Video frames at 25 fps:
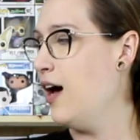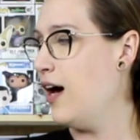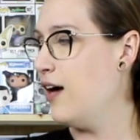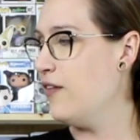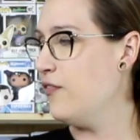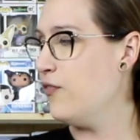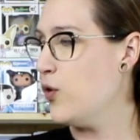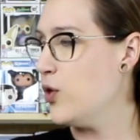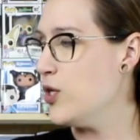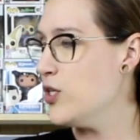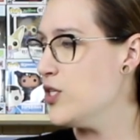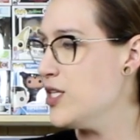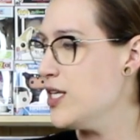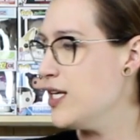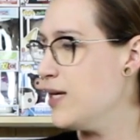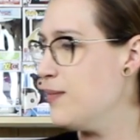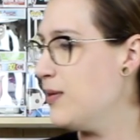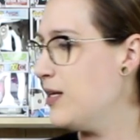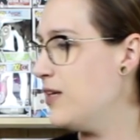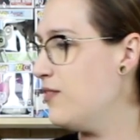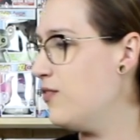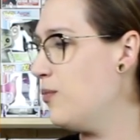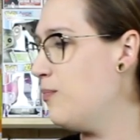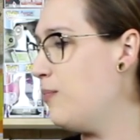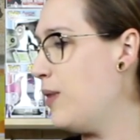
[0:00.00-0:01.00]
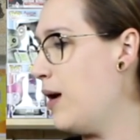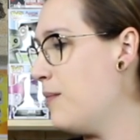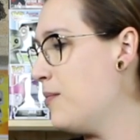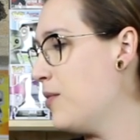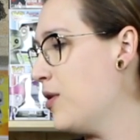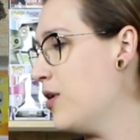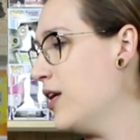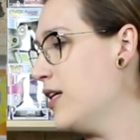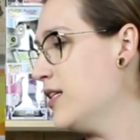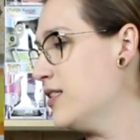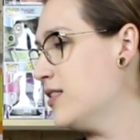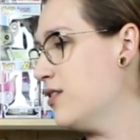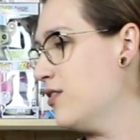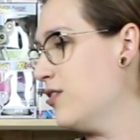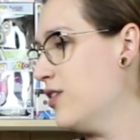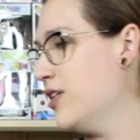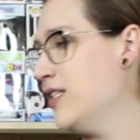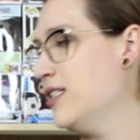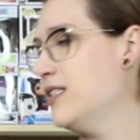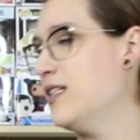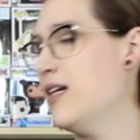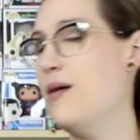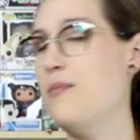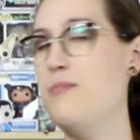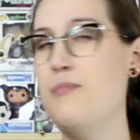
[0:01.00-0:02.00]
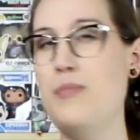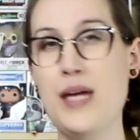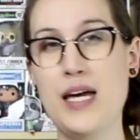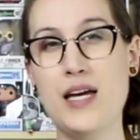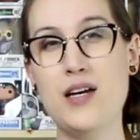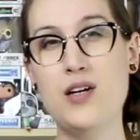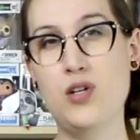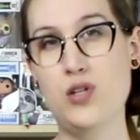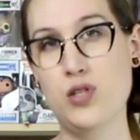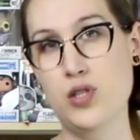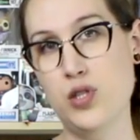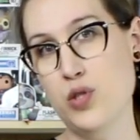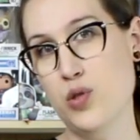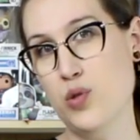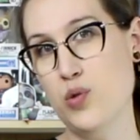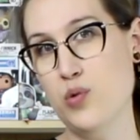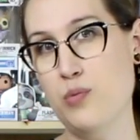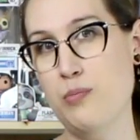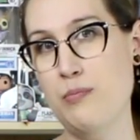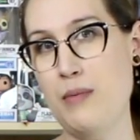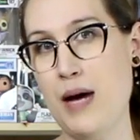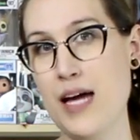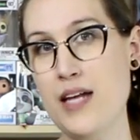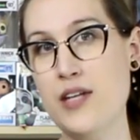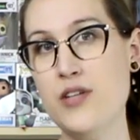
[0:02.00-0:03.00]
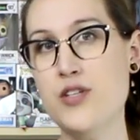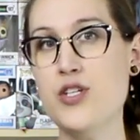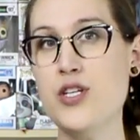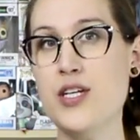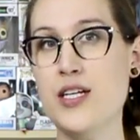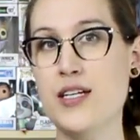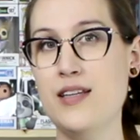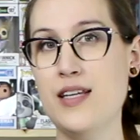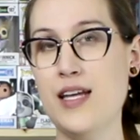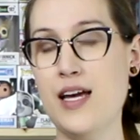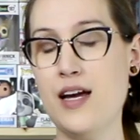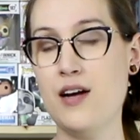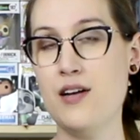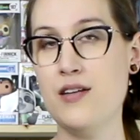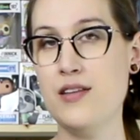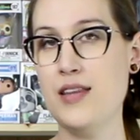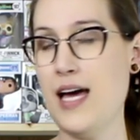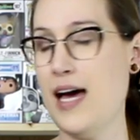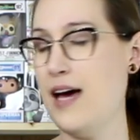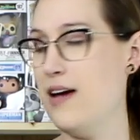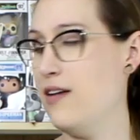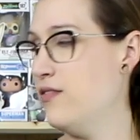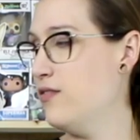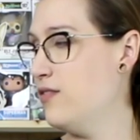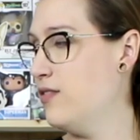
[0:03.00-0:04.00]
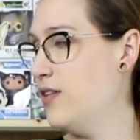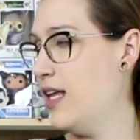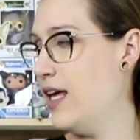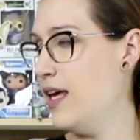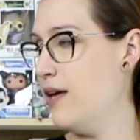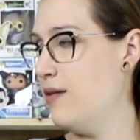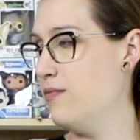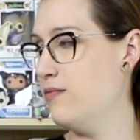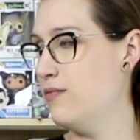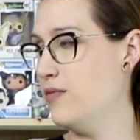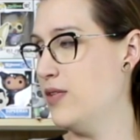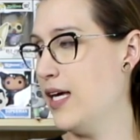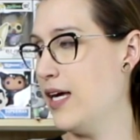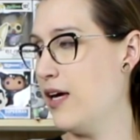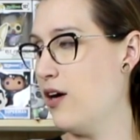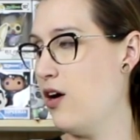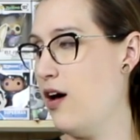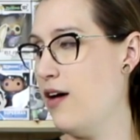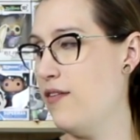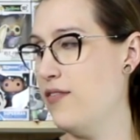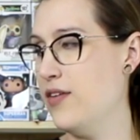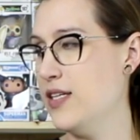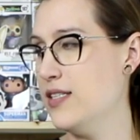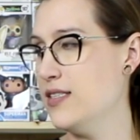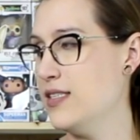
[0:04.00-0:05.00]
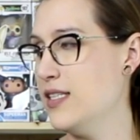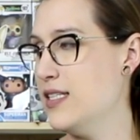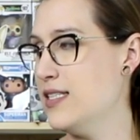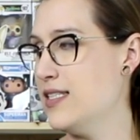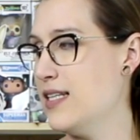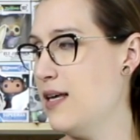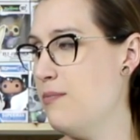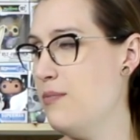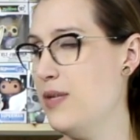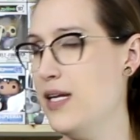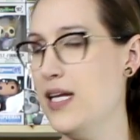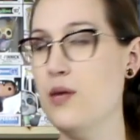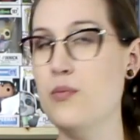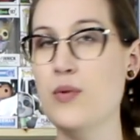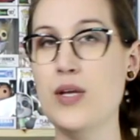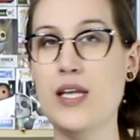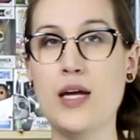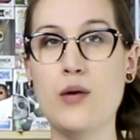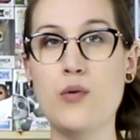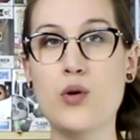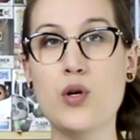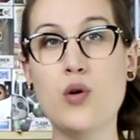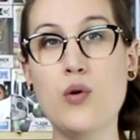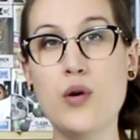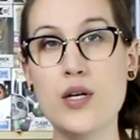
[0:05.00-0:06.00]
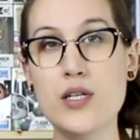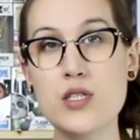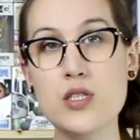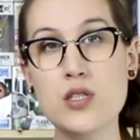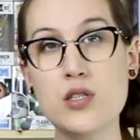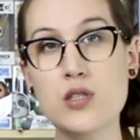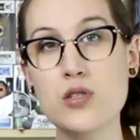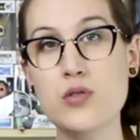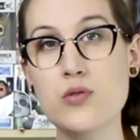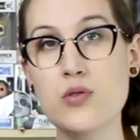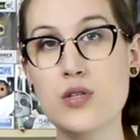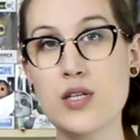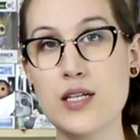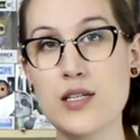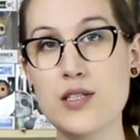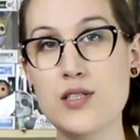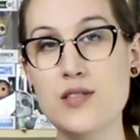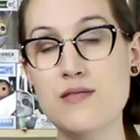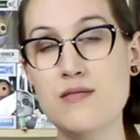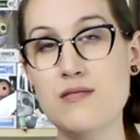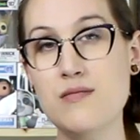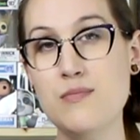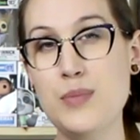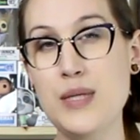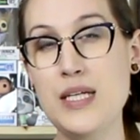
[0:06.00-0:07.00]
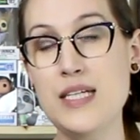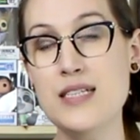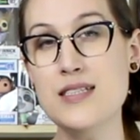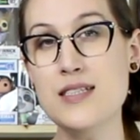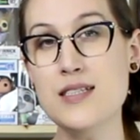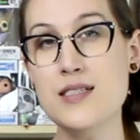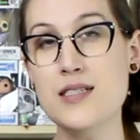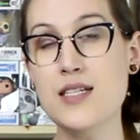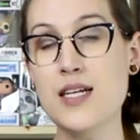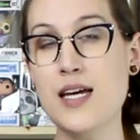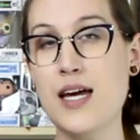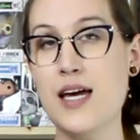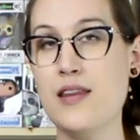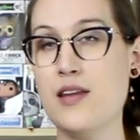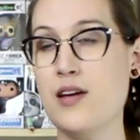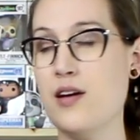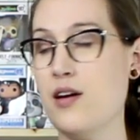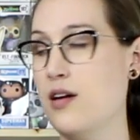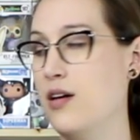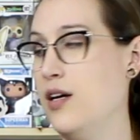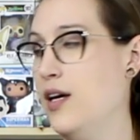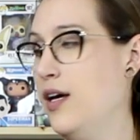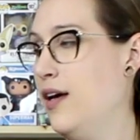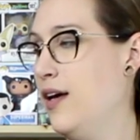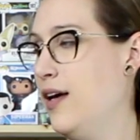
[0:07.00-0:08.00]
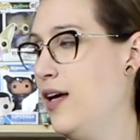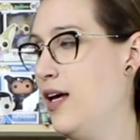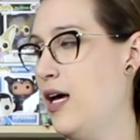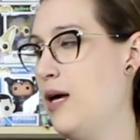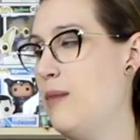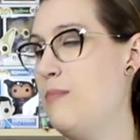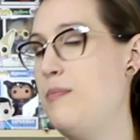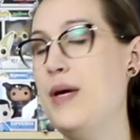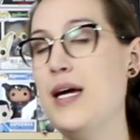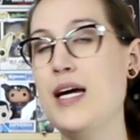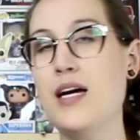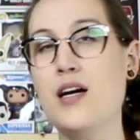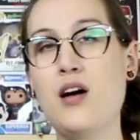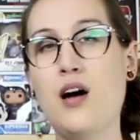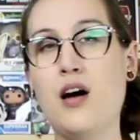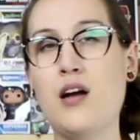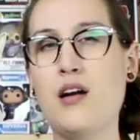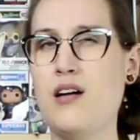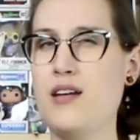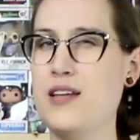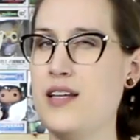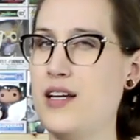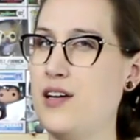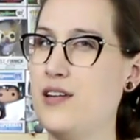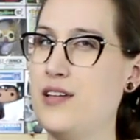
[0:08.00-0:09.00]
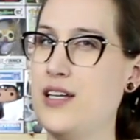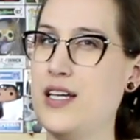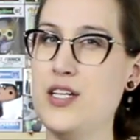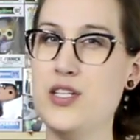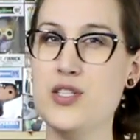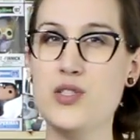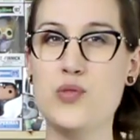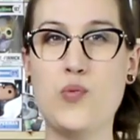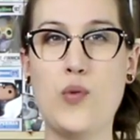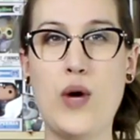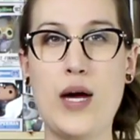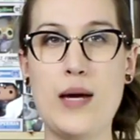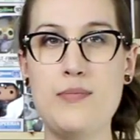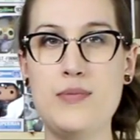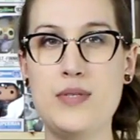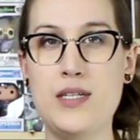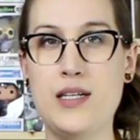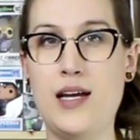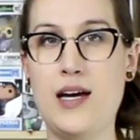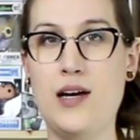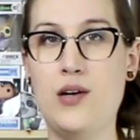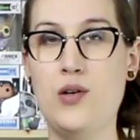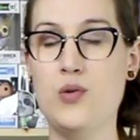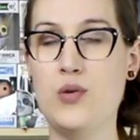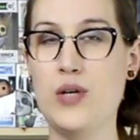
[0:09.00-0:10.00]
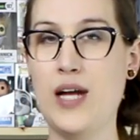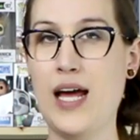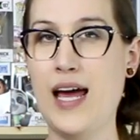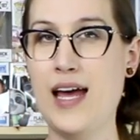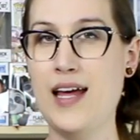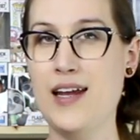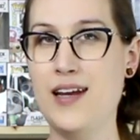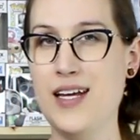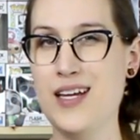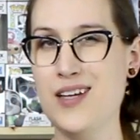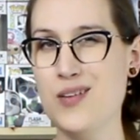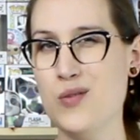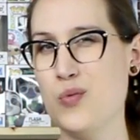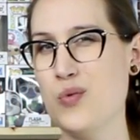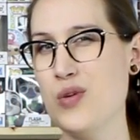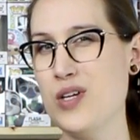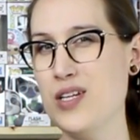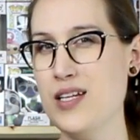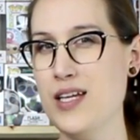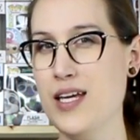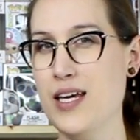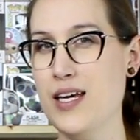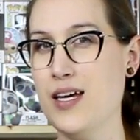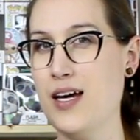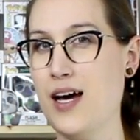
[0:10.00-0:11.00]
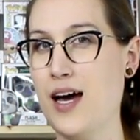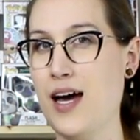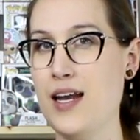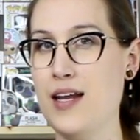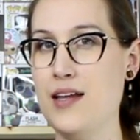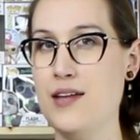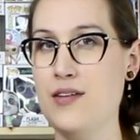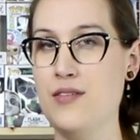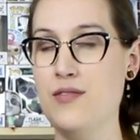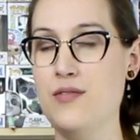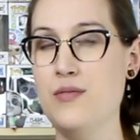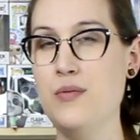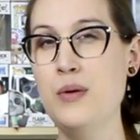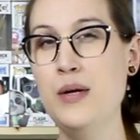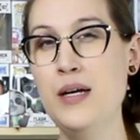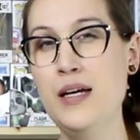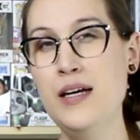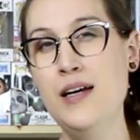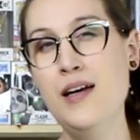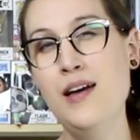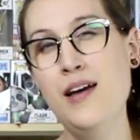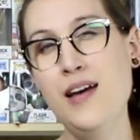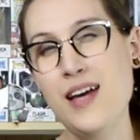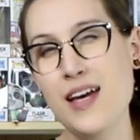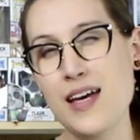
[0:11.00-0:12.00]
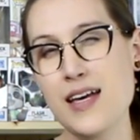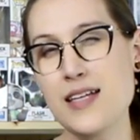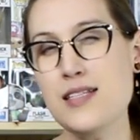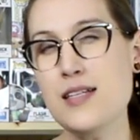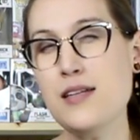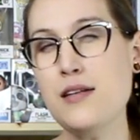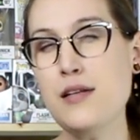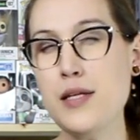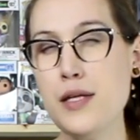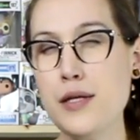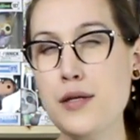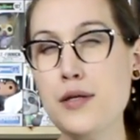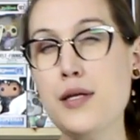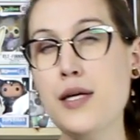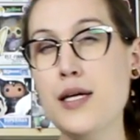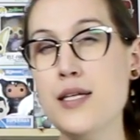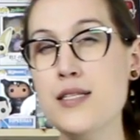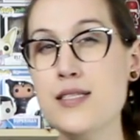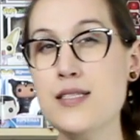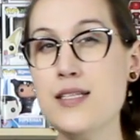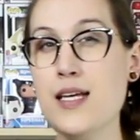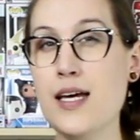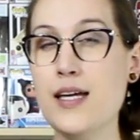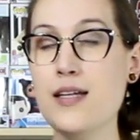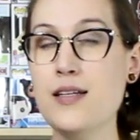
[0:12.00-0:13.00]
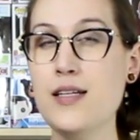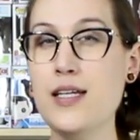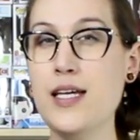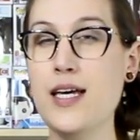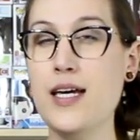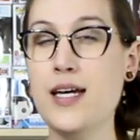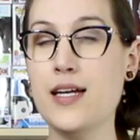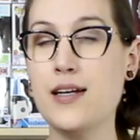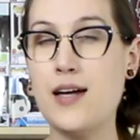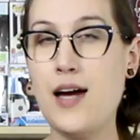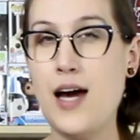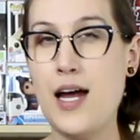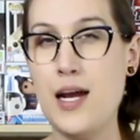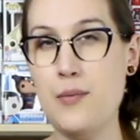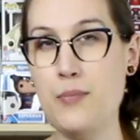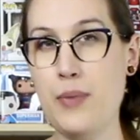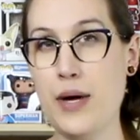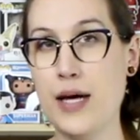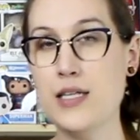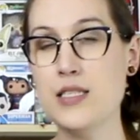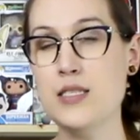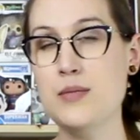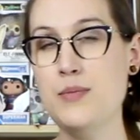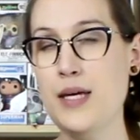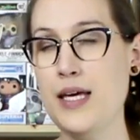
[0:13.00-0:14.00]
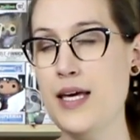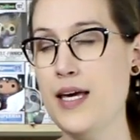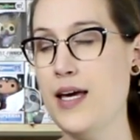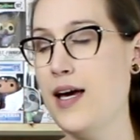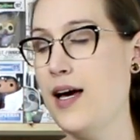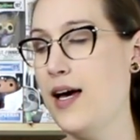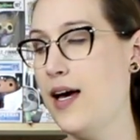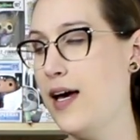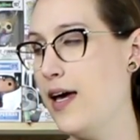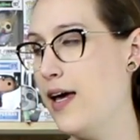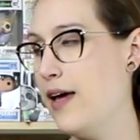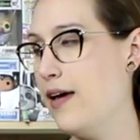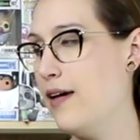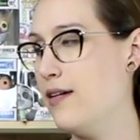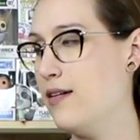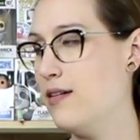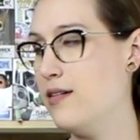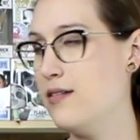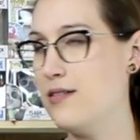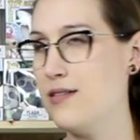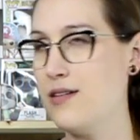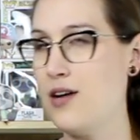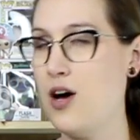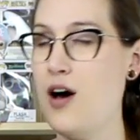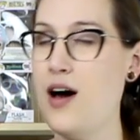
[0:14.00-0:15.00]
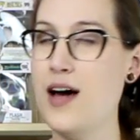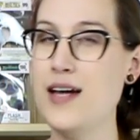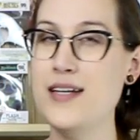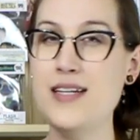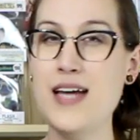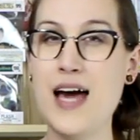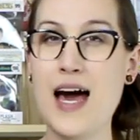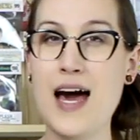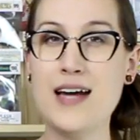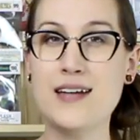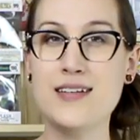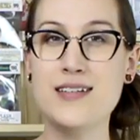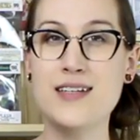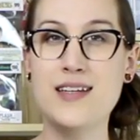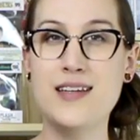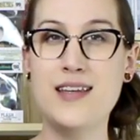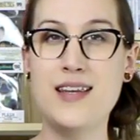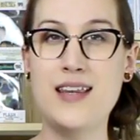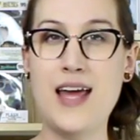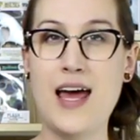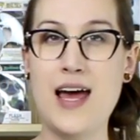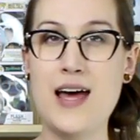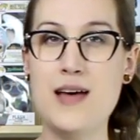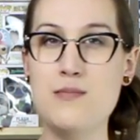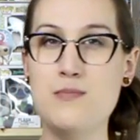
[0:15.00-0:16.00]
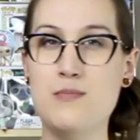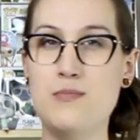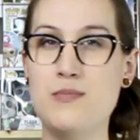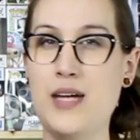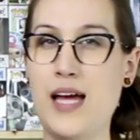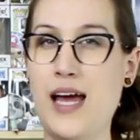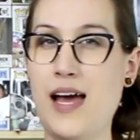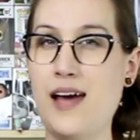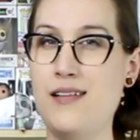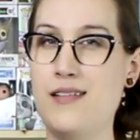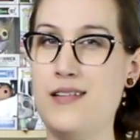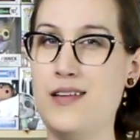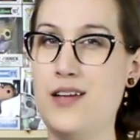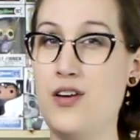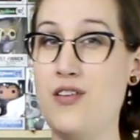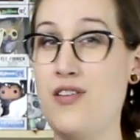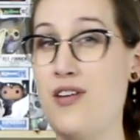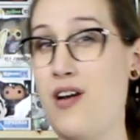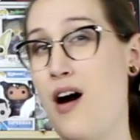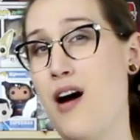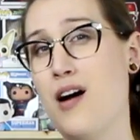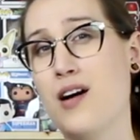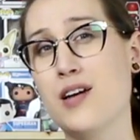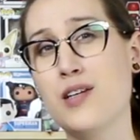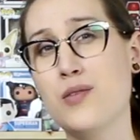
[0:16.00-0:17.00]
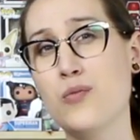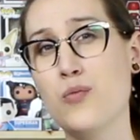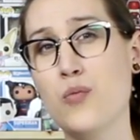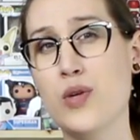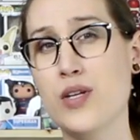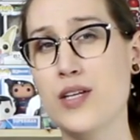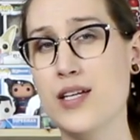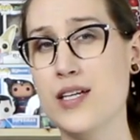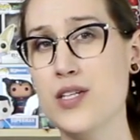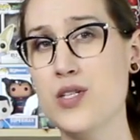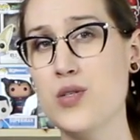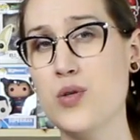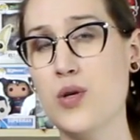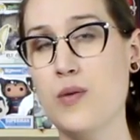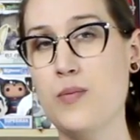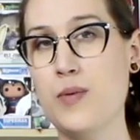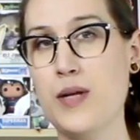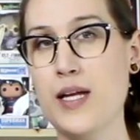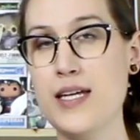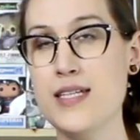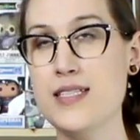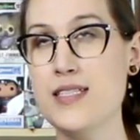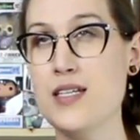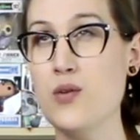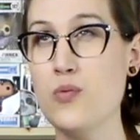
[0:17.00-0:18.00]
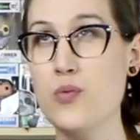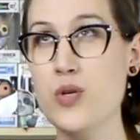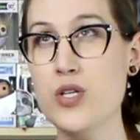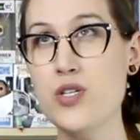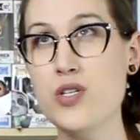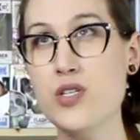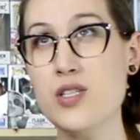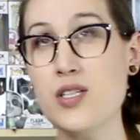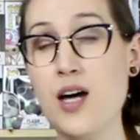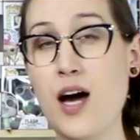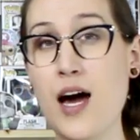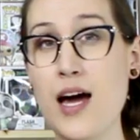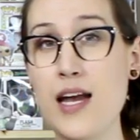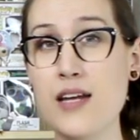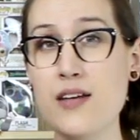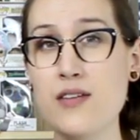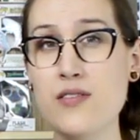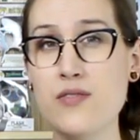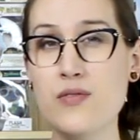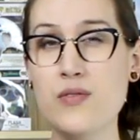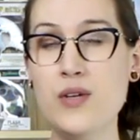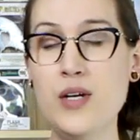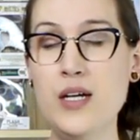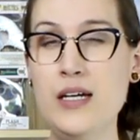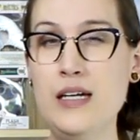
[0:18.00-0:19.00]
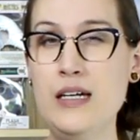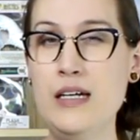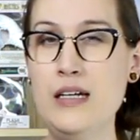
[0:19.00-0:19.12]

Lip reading: Unfortunately, a bit of a bummer is there is a big glue mudge in there that they, like, obviously somebody, when they were going to glue the pieces together, a bit got on there and they just wiped it out, and it really kind of is a little unsightly and kind of bugs me. I contacted them and they're not willing to replace it, which is kind of